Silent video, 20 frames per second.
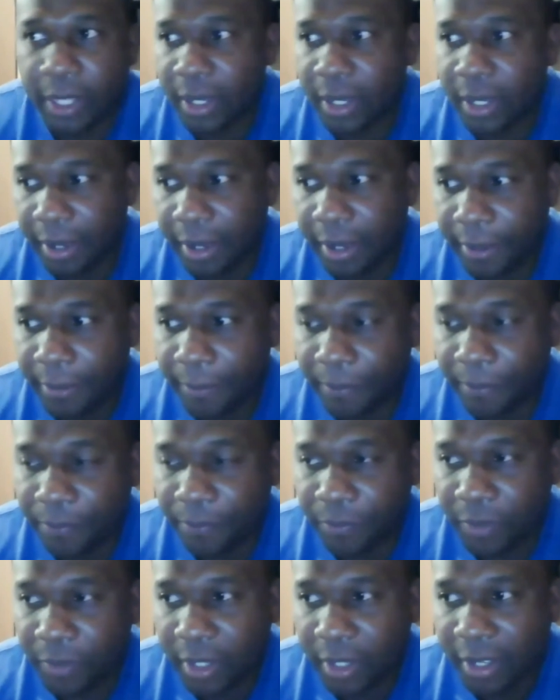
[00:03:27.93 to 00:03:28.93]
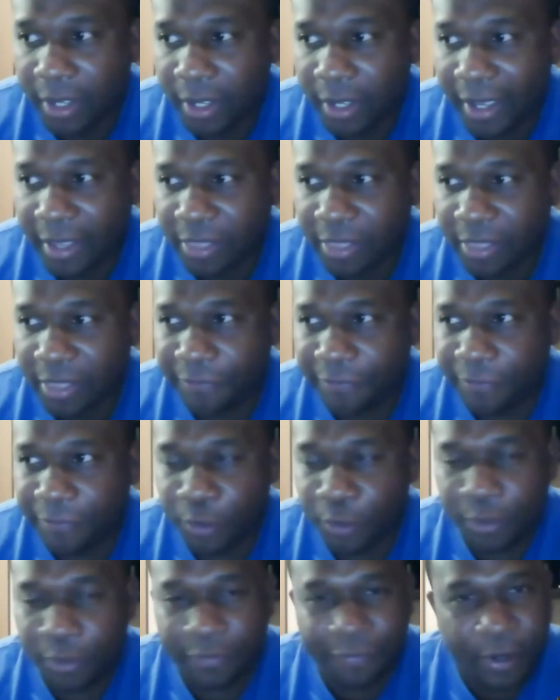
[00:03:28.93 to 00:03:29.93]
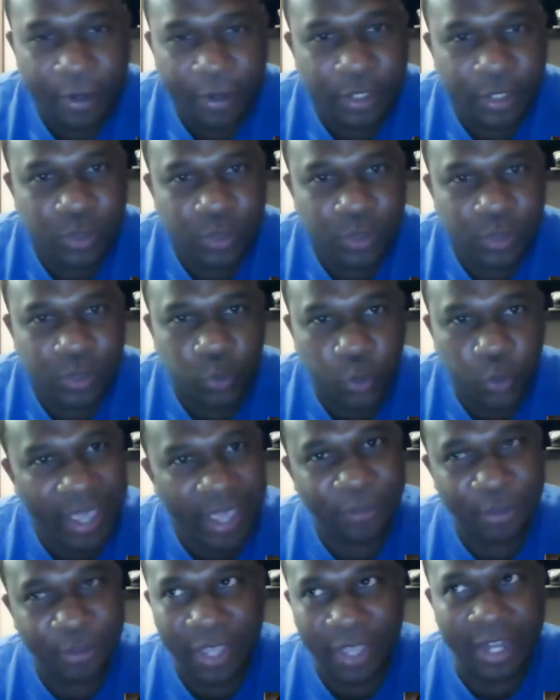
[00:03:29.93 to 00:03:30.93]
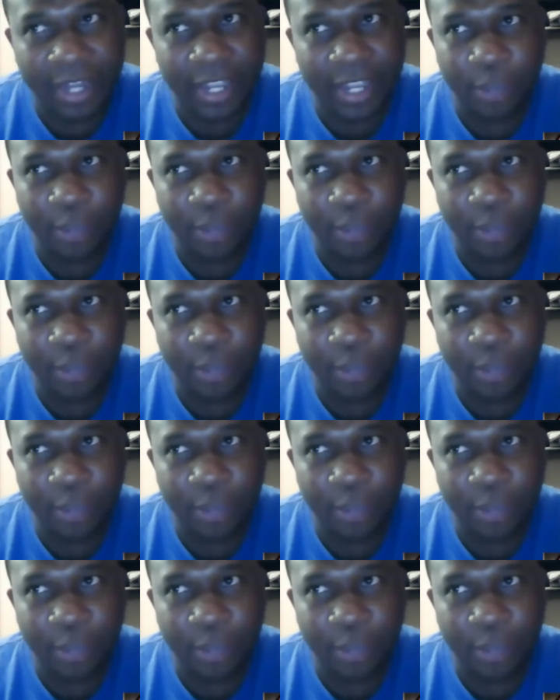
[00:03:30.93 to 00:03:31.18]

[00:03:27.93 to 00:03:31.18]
For the first week after that,